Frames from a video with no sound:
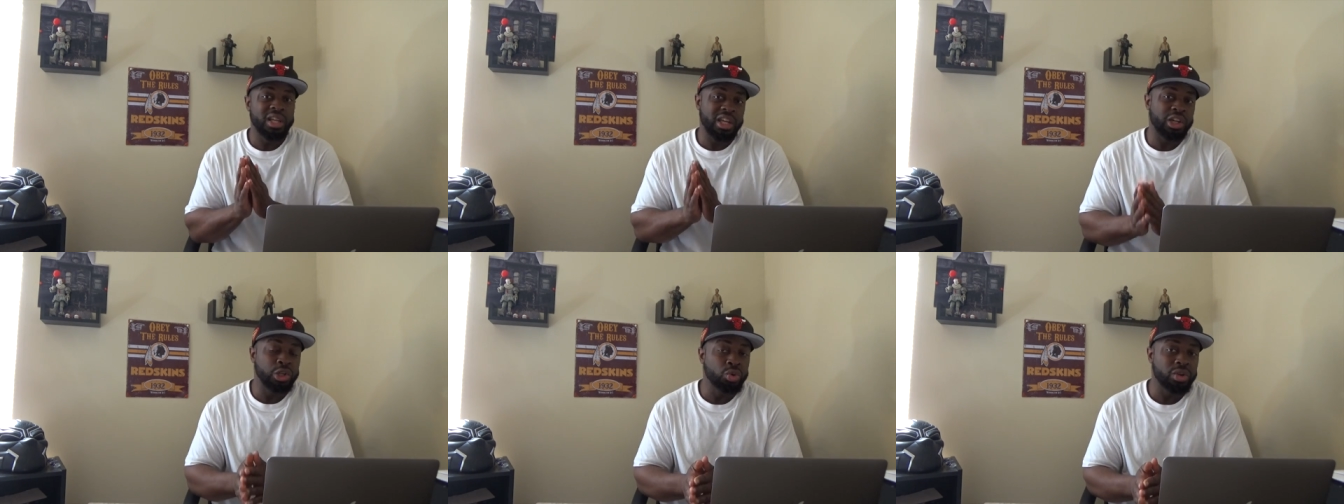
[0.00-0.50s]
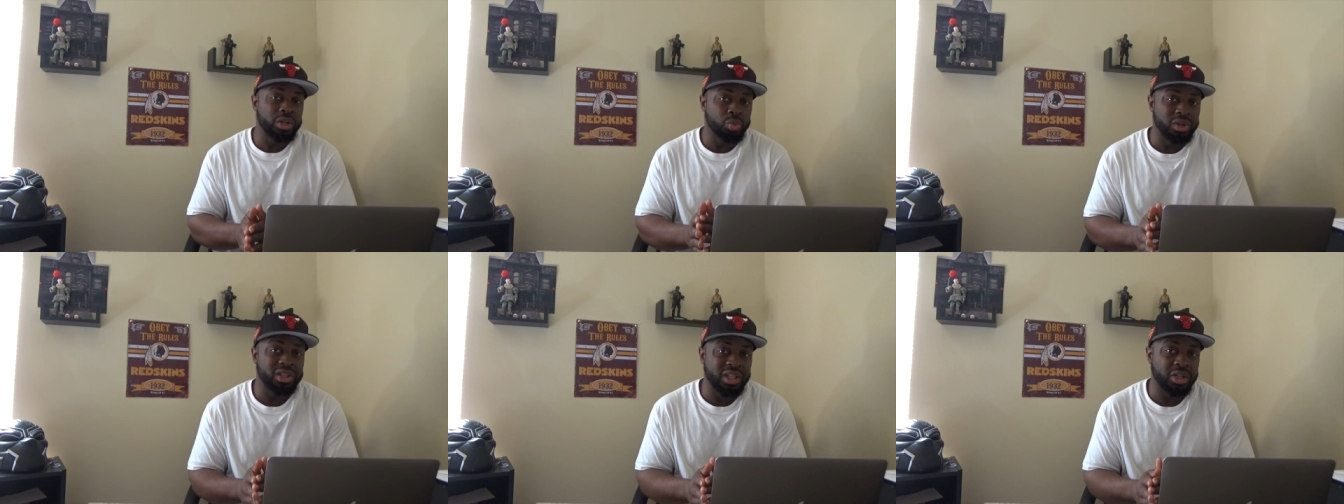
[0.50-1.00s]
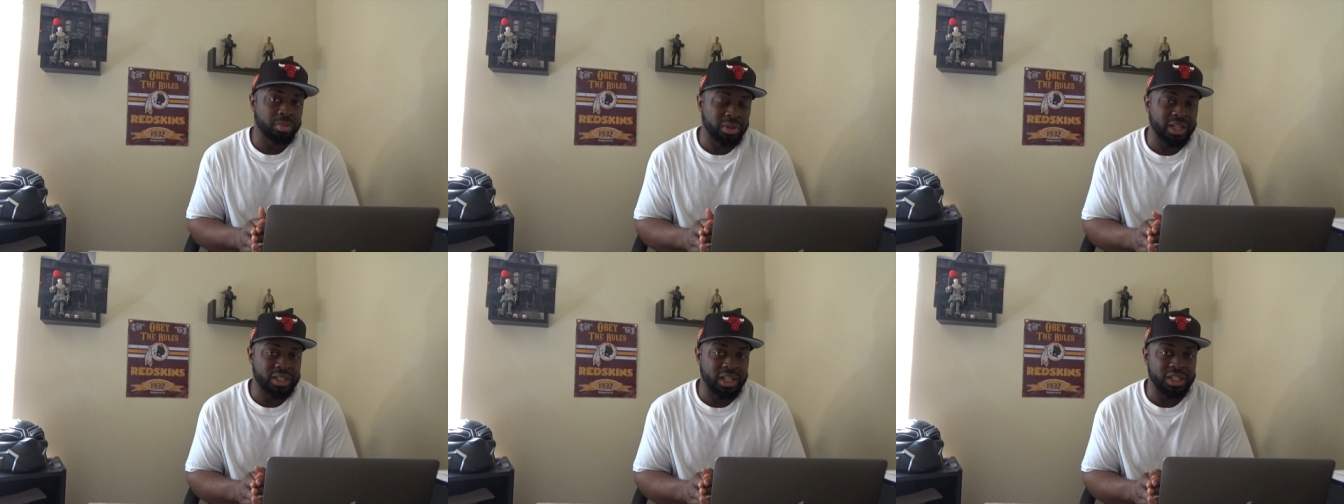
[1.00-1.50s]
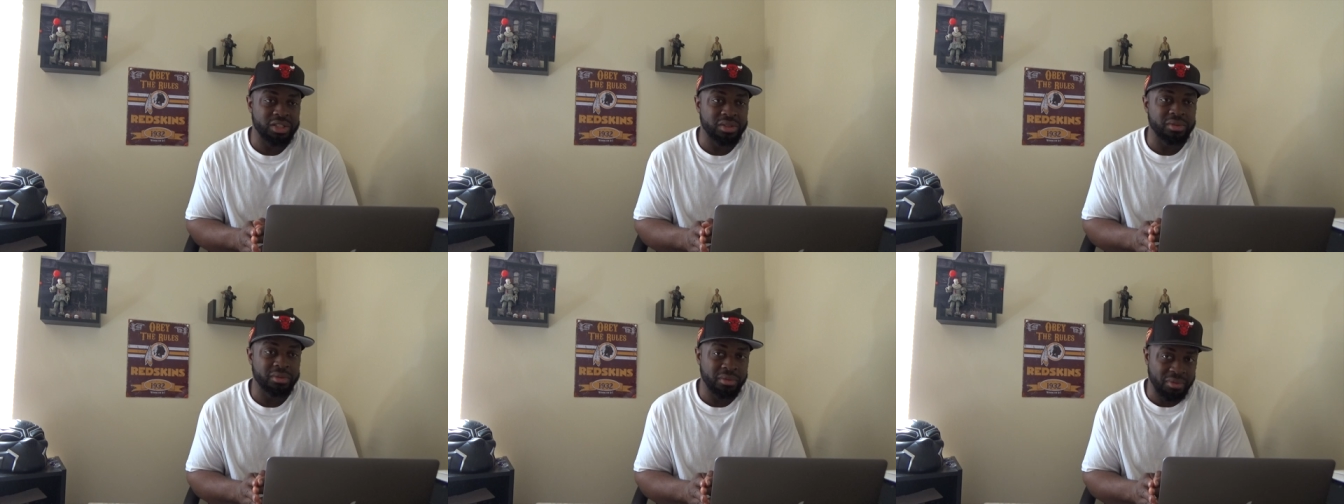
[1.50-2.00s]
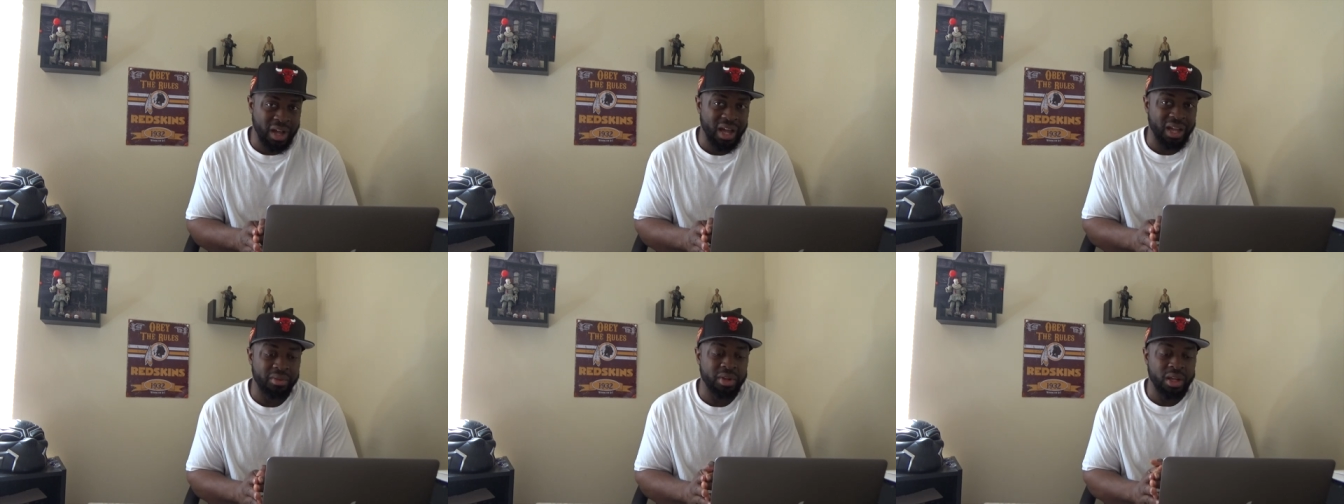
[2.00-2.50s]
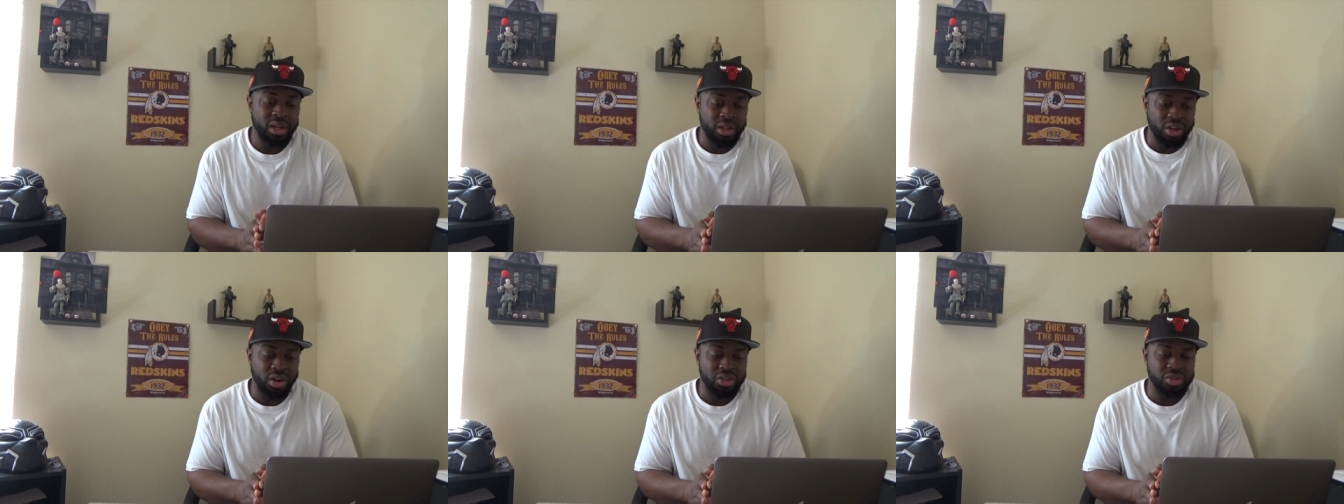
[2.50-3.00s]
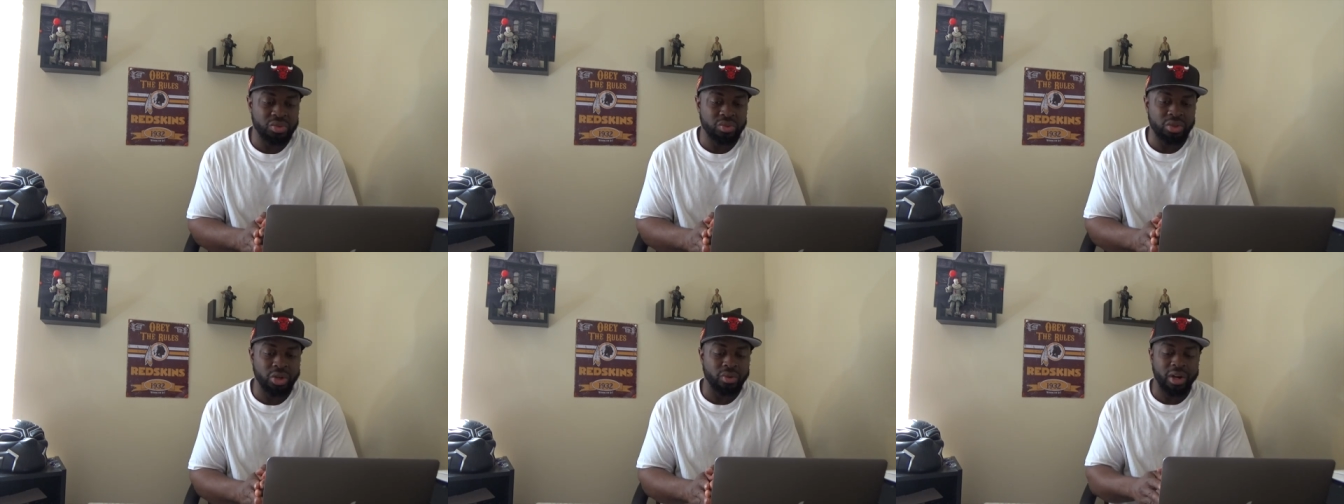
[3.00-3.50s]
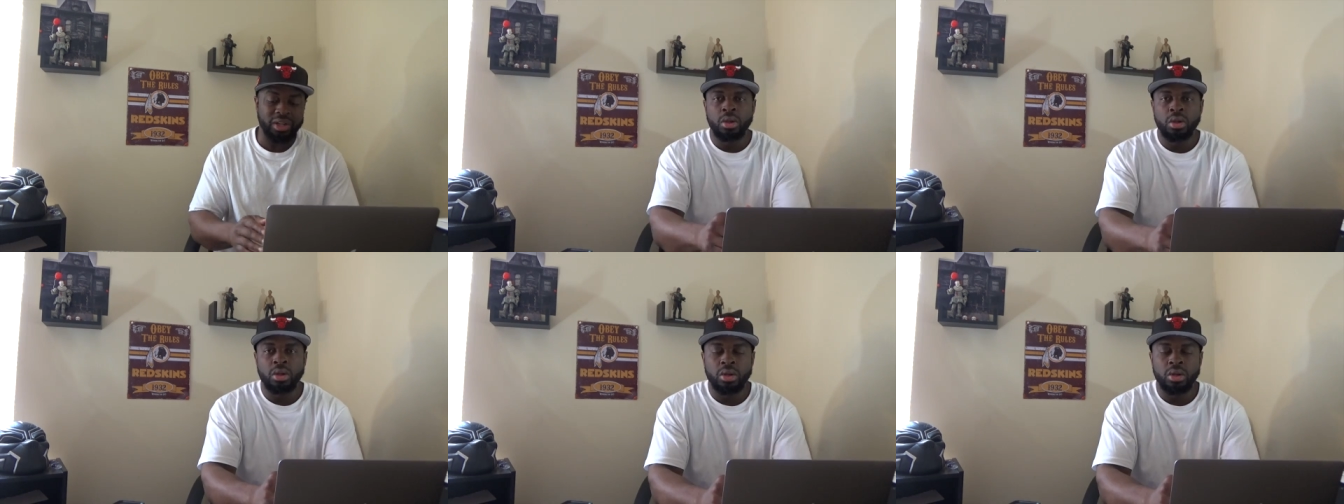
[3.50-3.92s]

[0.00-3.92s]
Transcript: included within the PlayStation 5 Castle. All right.